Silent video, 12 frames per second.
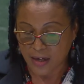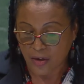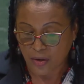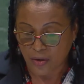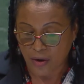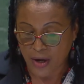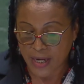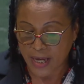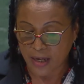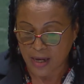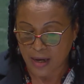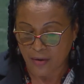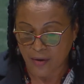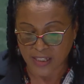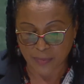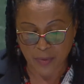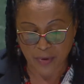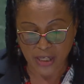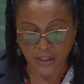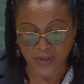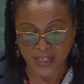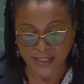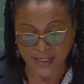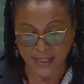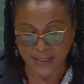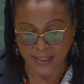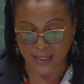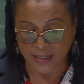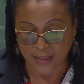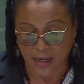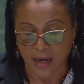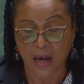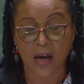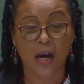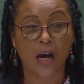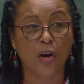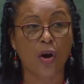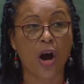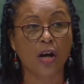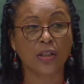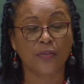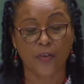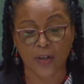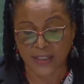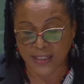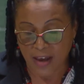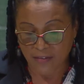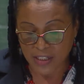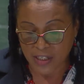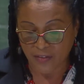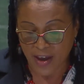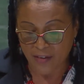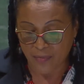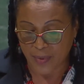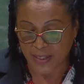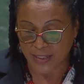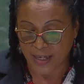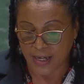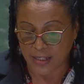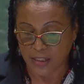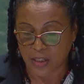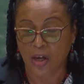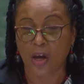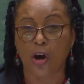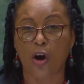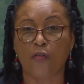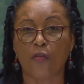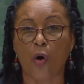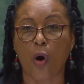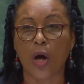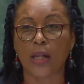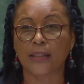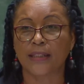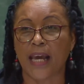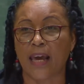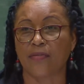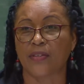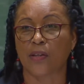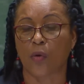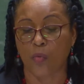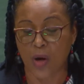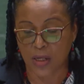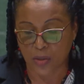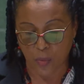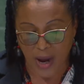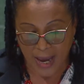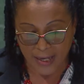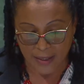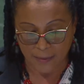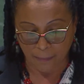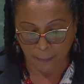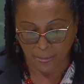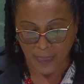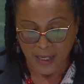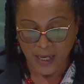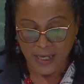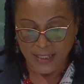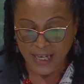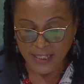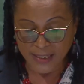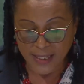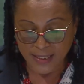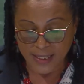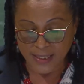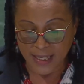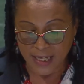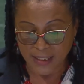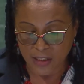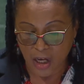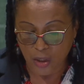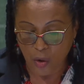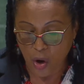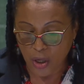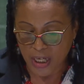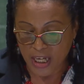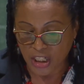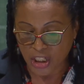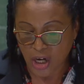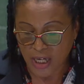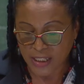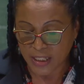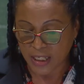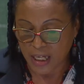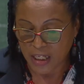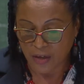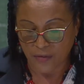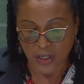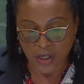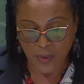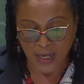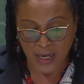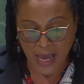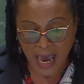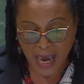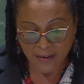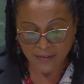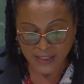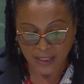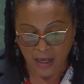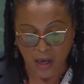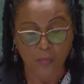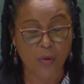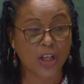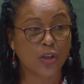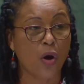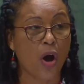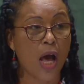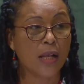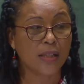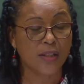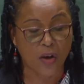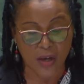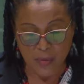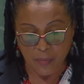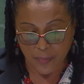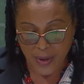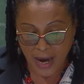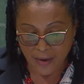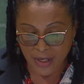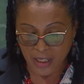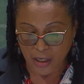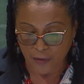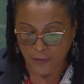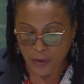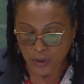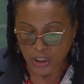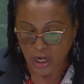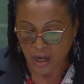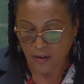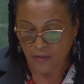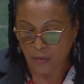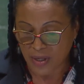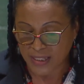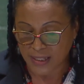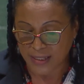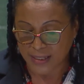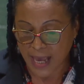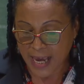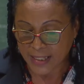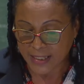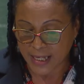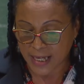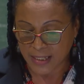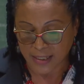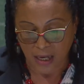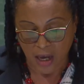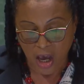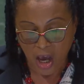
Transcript: and chronic respiratory diseases account for 75% of all deaths worldwide. These diseases not only shorten individual lives, but also imperil the future of our societies,